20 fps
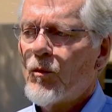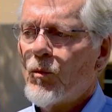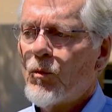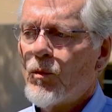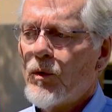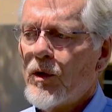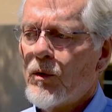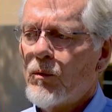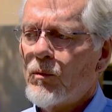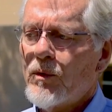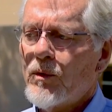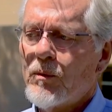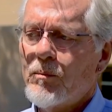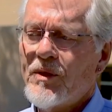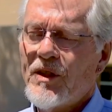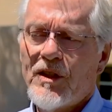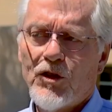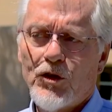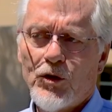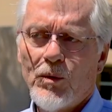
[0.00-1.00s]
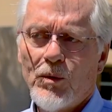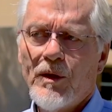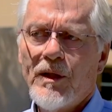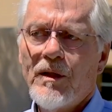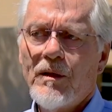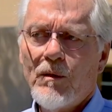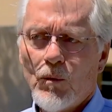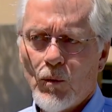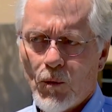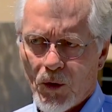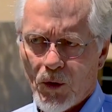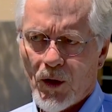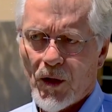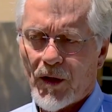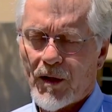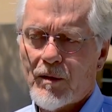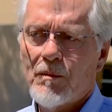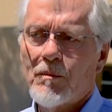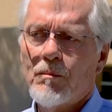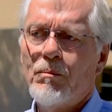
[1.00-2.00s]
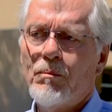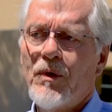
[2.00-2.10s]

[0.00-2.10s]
where we'll be doing work,